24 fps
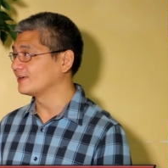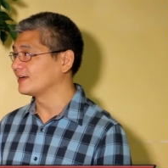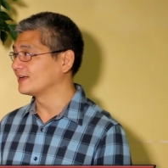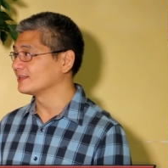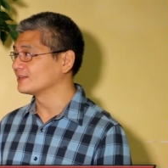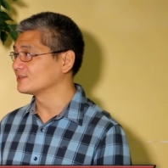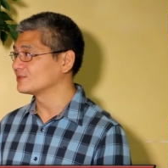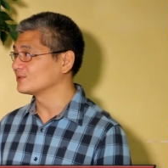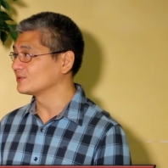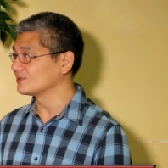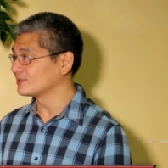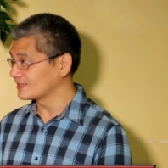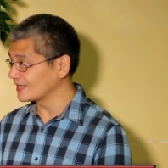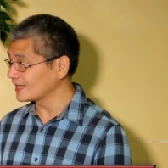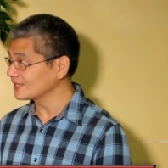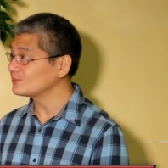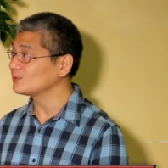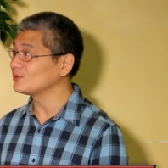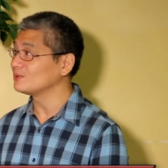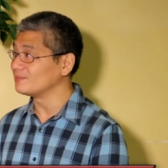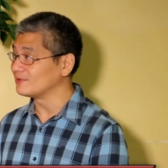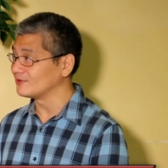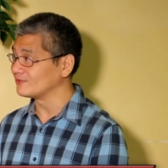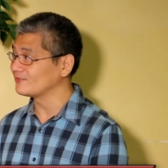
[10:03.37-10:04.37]
A T. So that
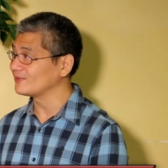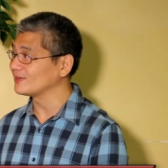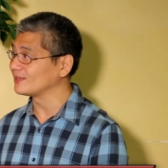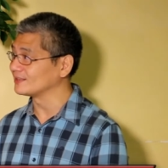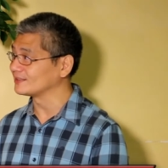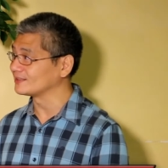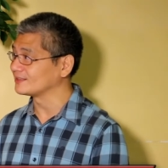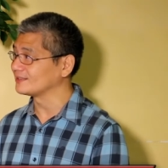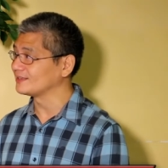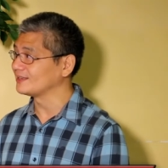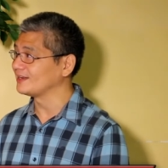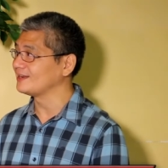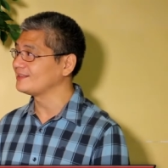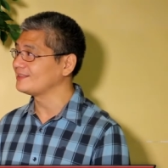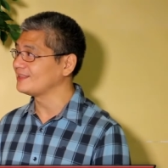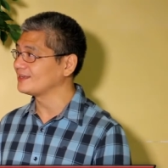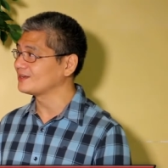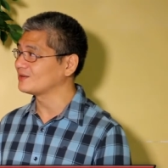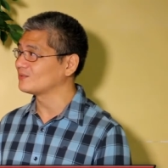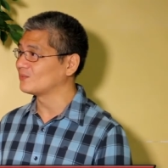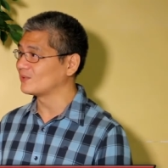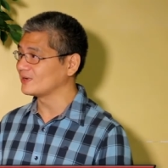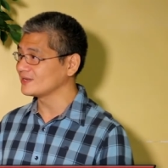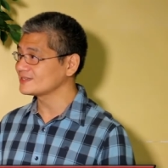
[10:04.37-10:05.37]
will be felt. And yeah. I
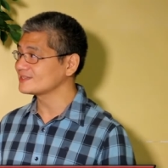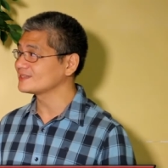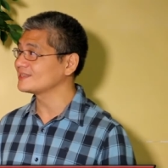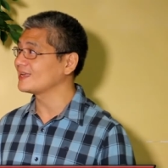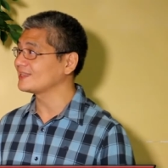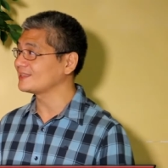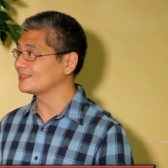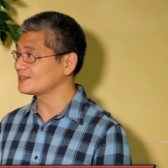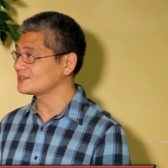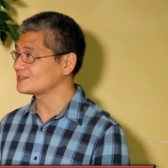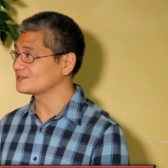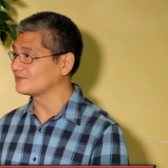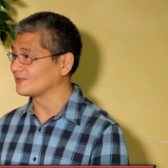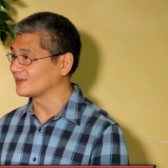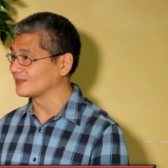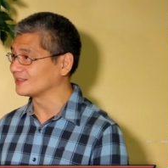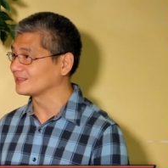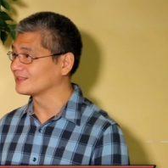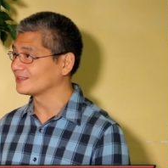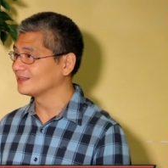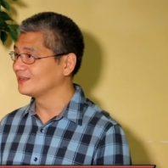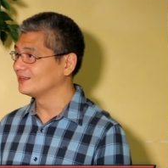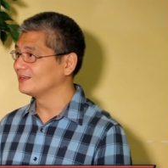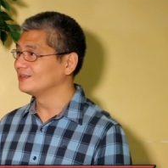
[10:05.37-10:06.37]
think once that is
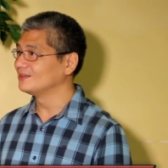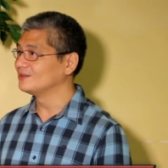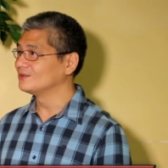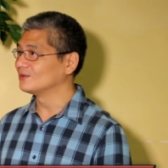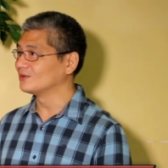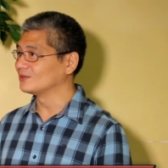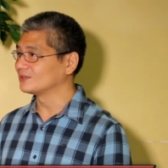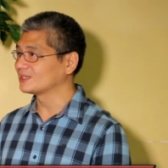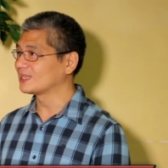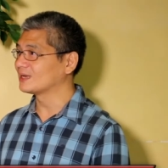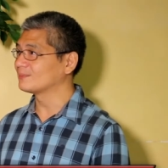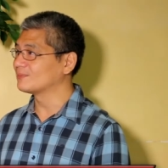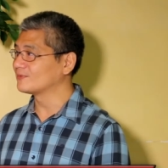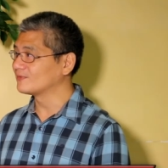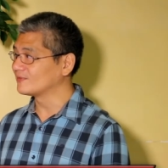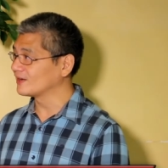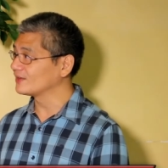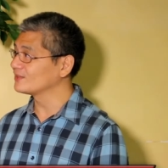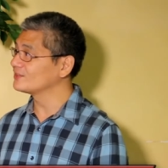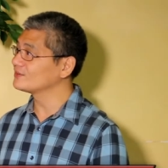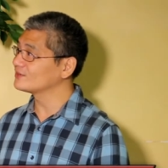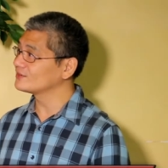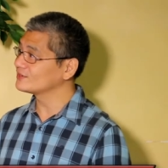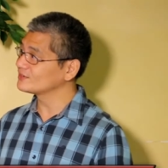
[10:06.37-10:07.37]
felt, on top of
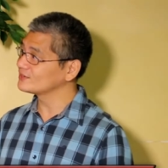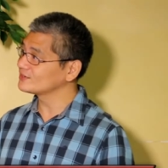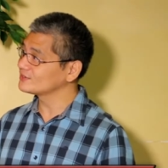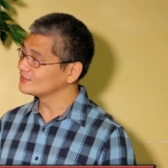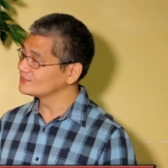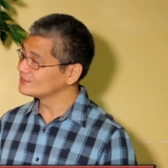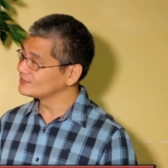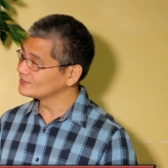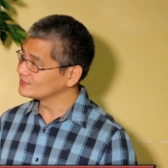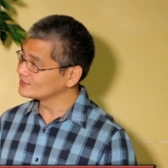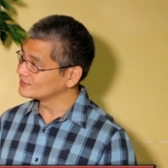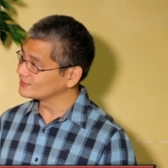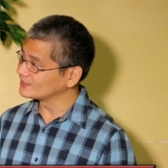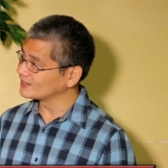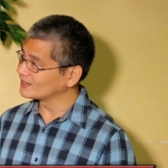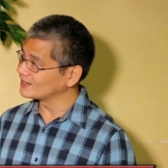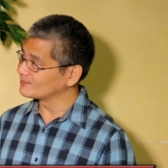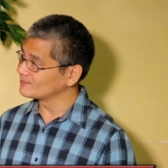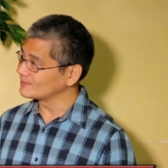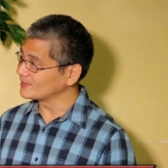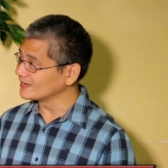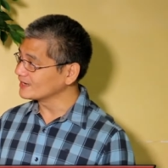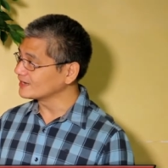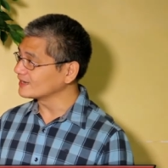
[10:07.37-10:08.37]
other
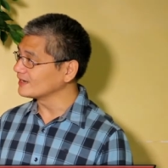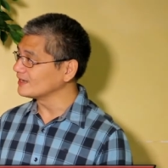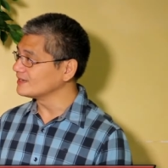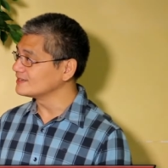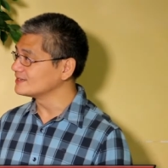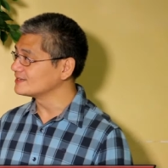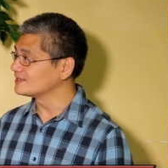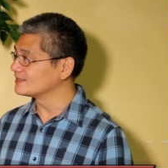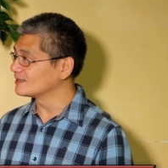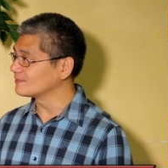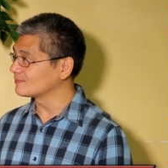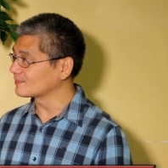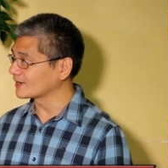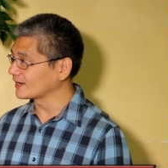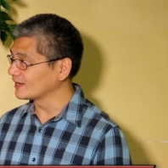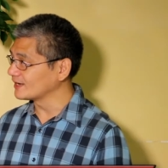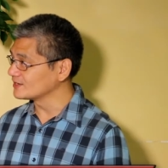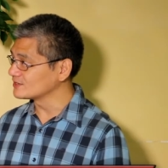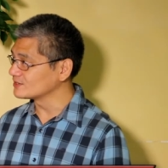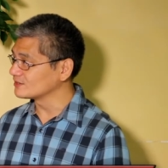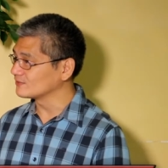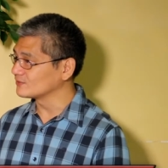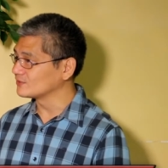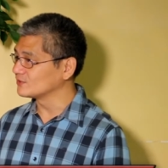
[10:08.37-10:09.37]
um, increases in the
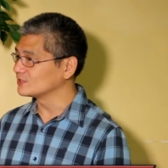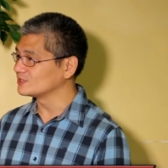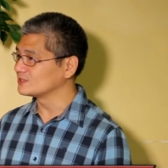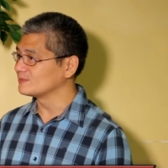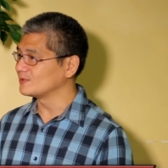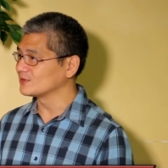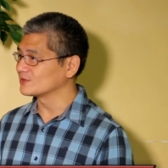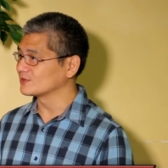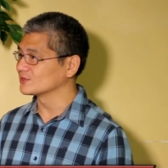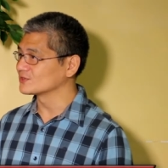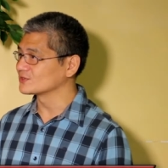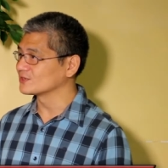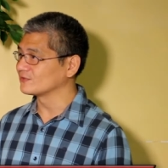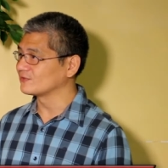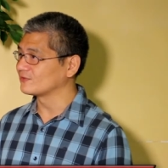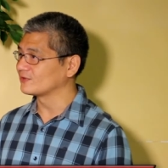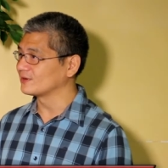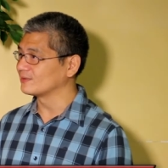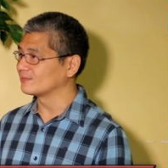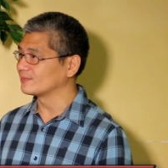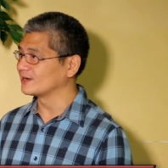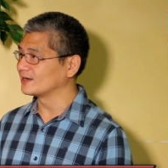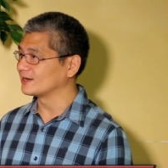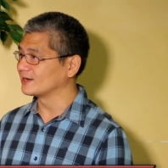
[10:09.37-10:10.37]
price of goods because of
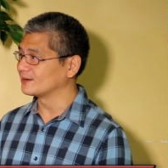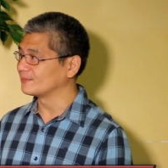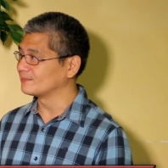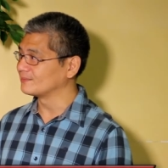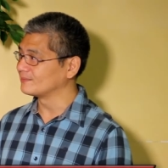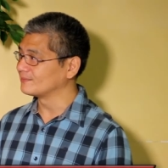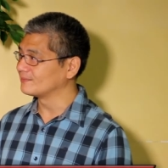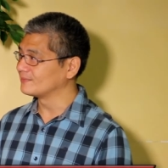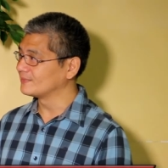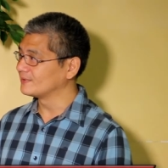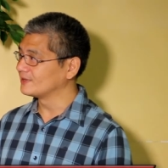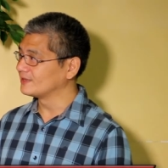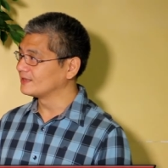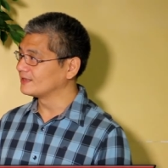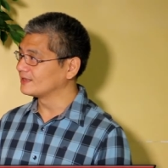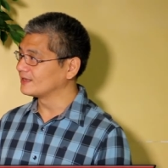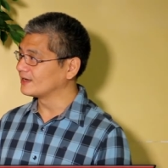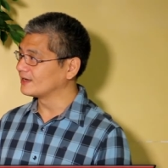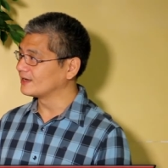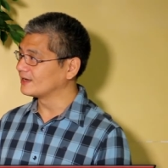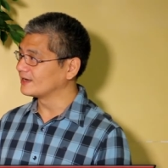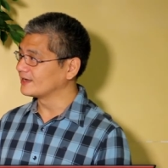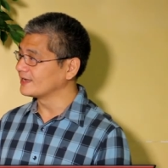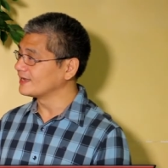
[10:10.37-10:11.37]
um,
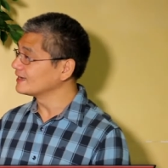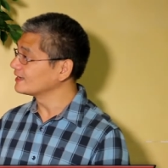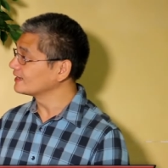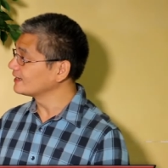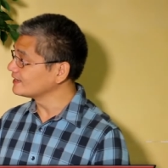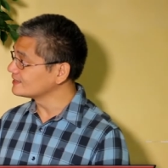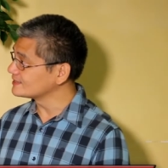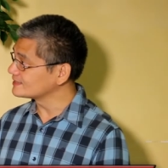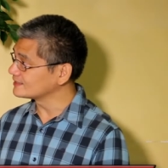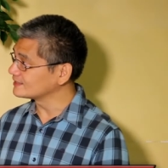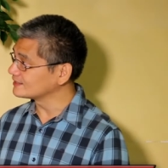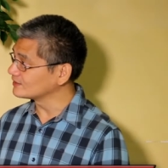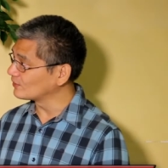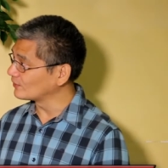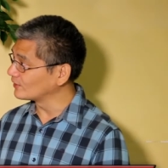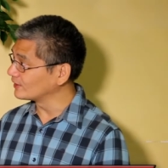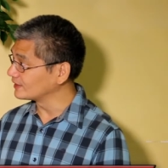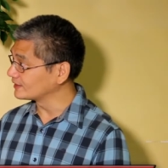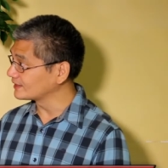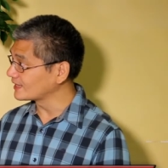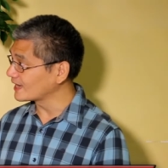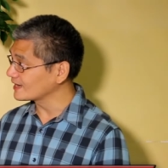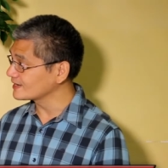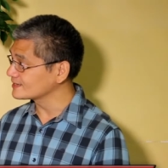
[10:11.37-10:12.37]
uh, increased
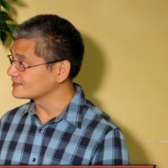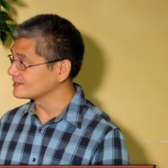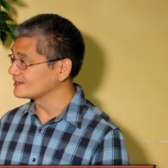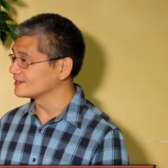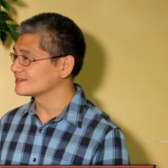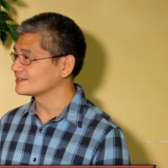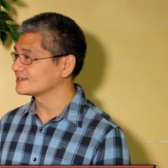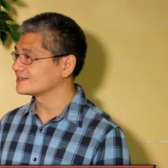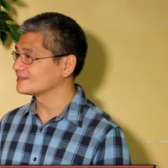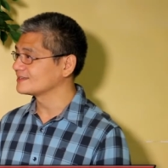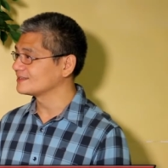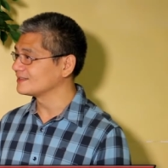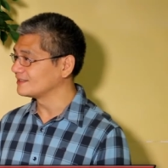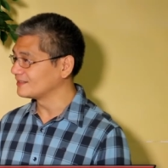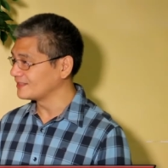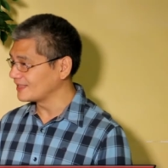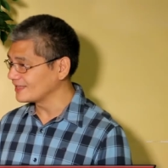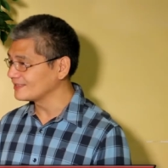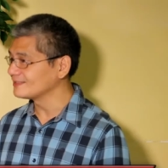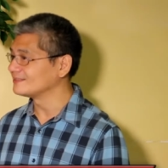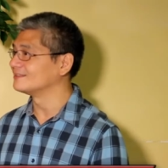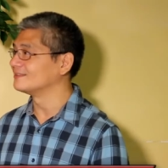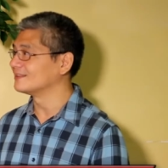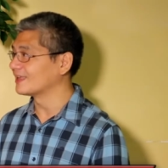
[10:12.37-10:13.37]
oil mm-hmm. taxes,
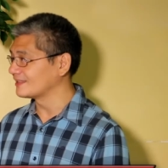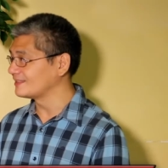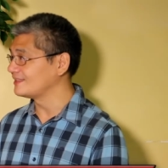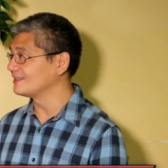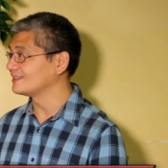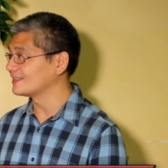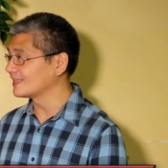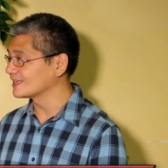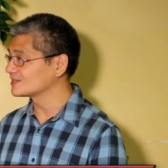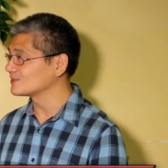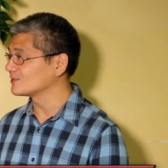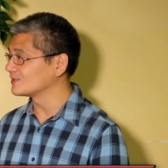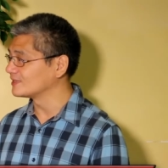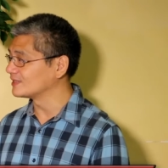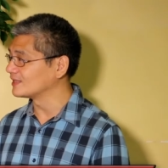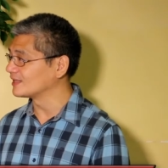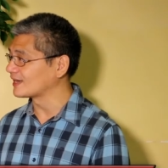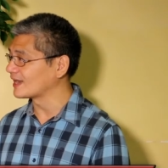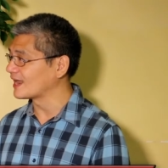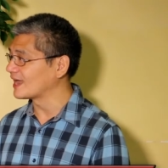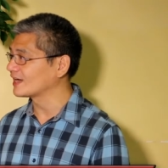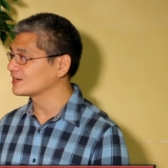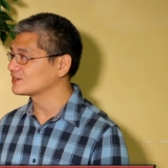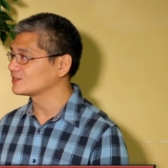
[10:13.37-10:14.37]
then I think that's when the
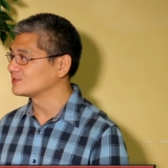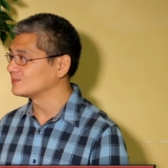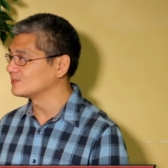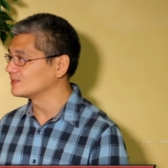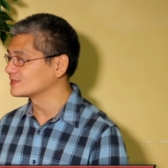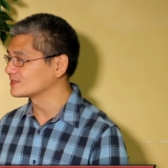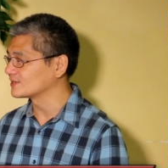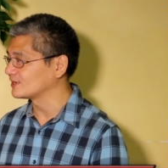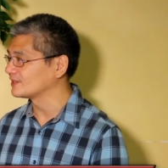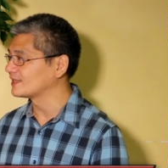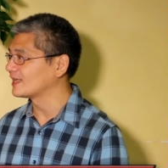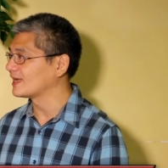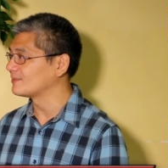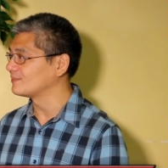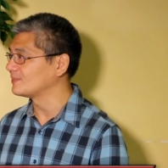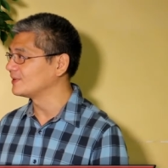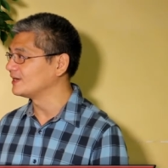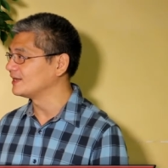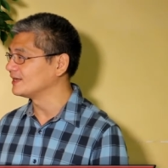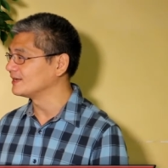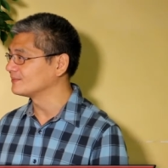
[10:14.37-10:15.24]
reaction yeah. will start happening. So